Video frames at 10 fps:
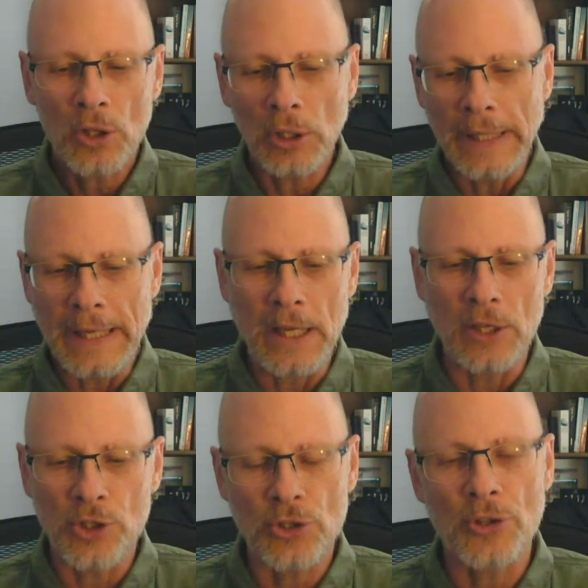The
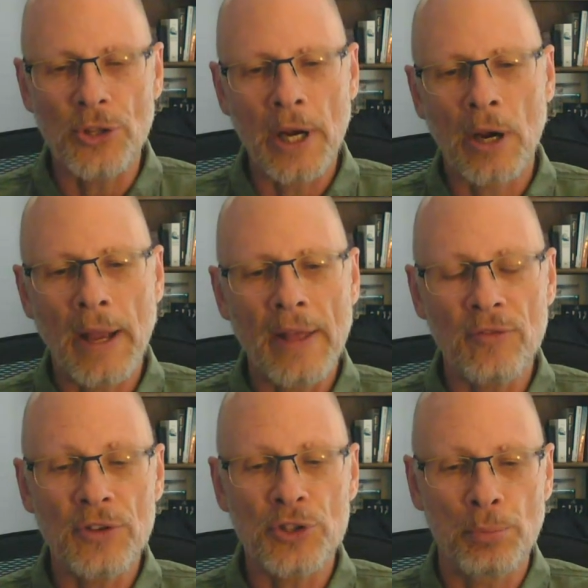lineage is there
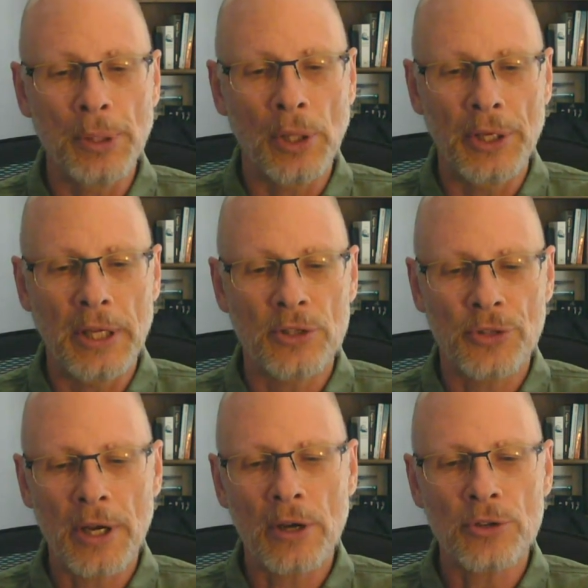and the visibility
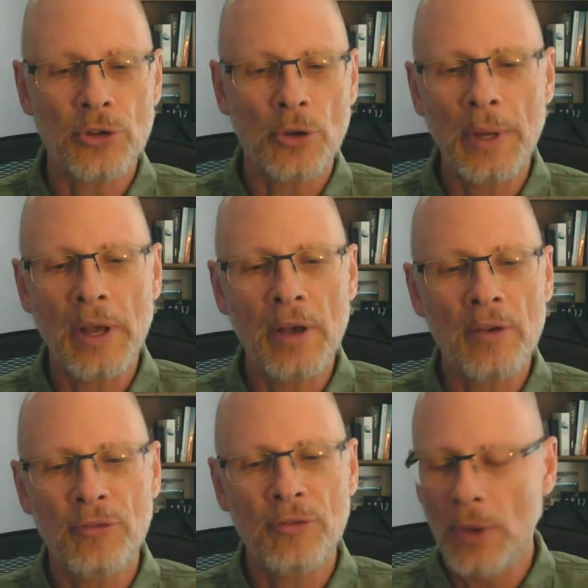is there. So if,